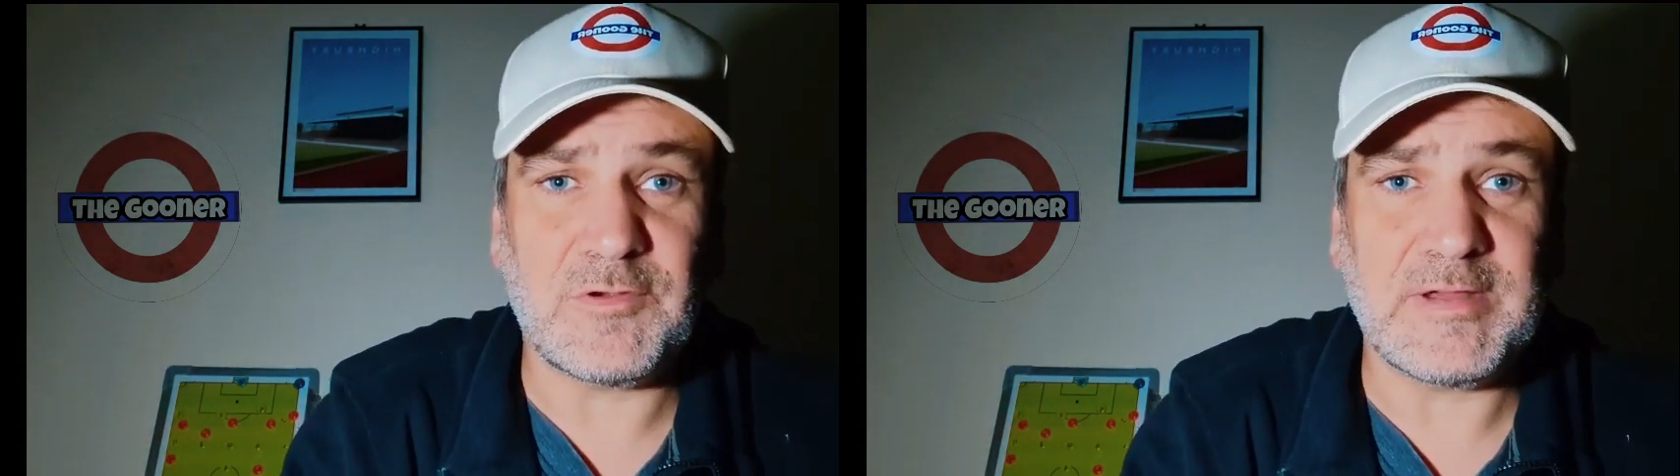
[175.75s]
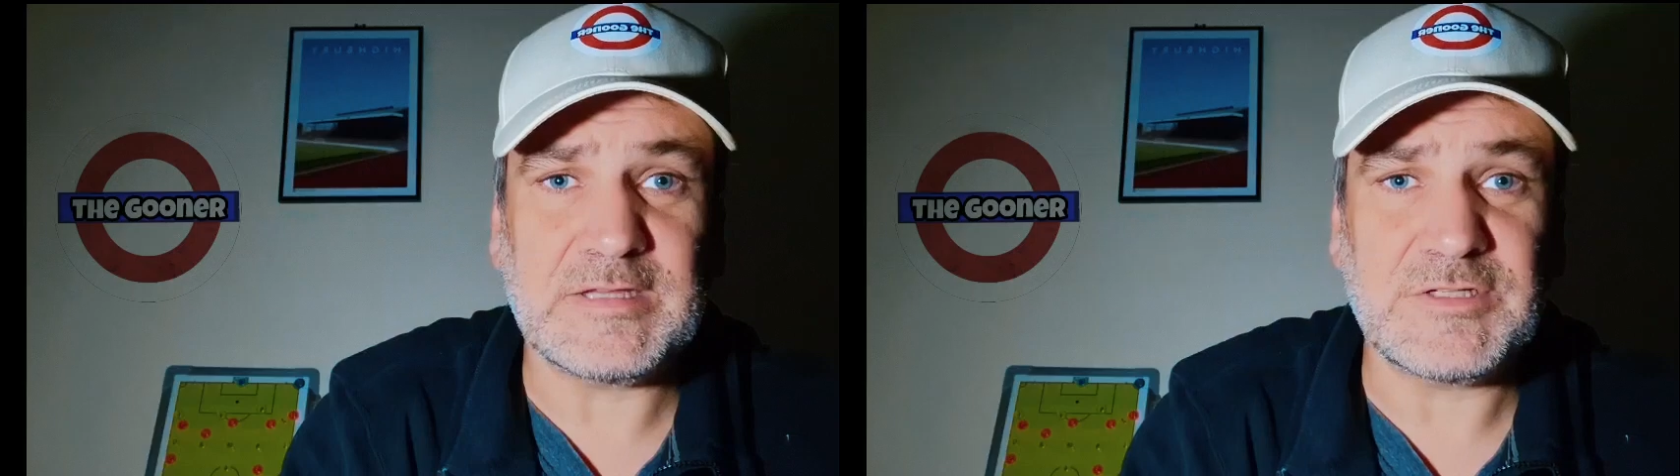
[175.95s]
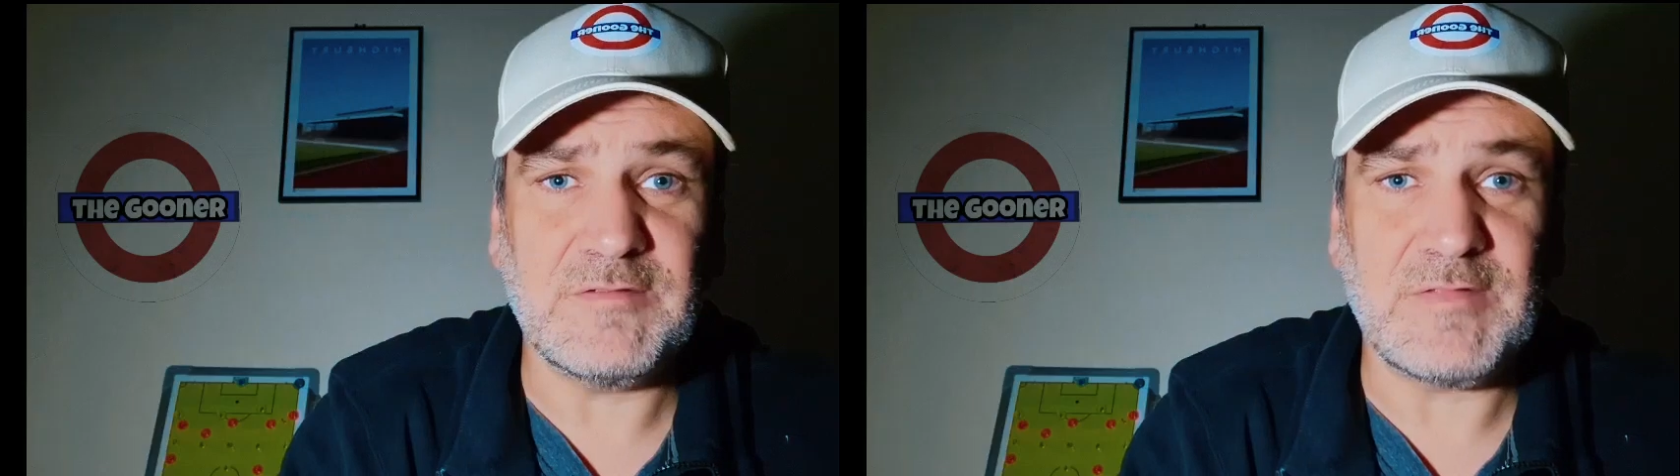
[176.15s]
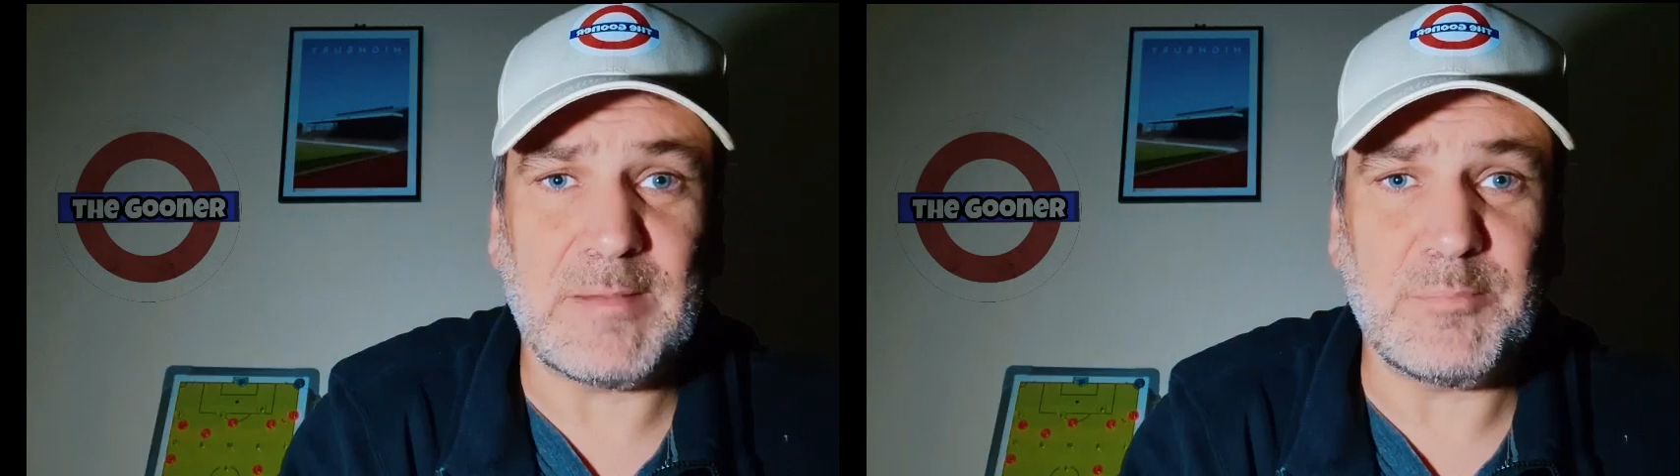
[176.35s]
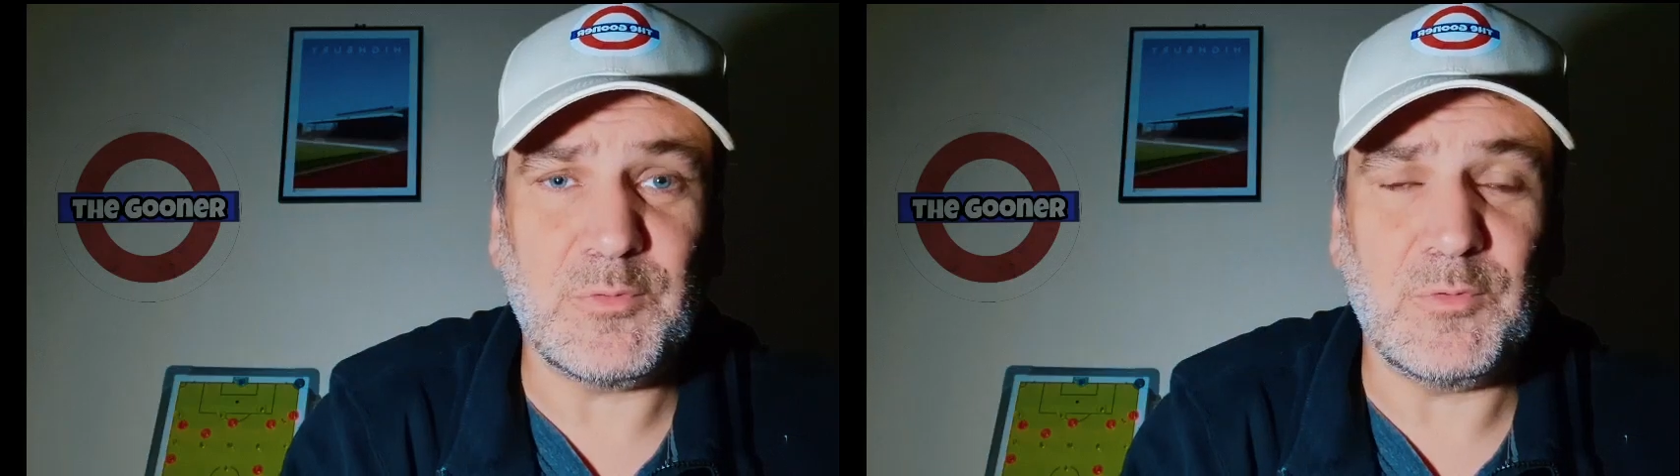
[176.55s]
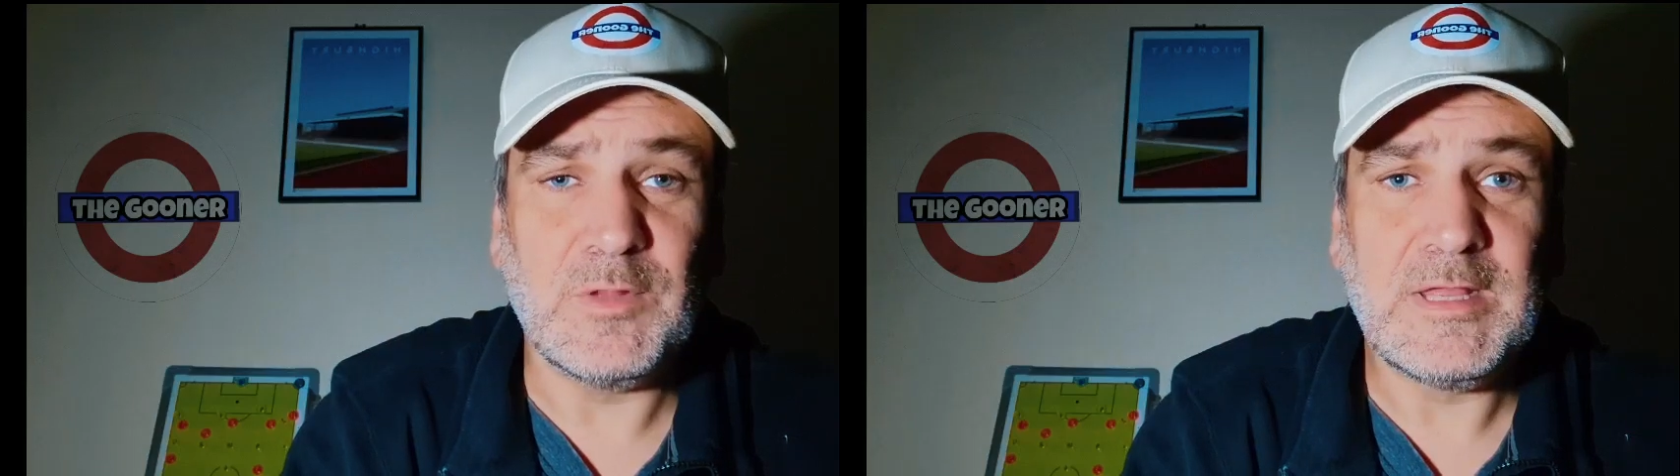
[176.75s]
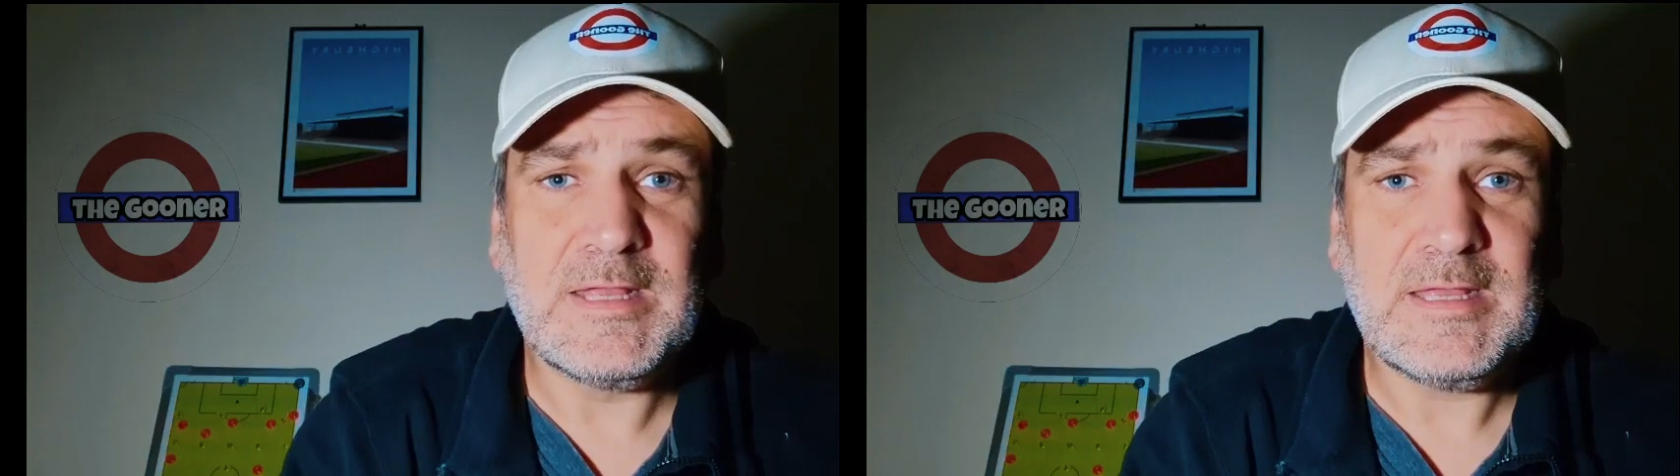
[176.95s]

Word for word: direction of that ball.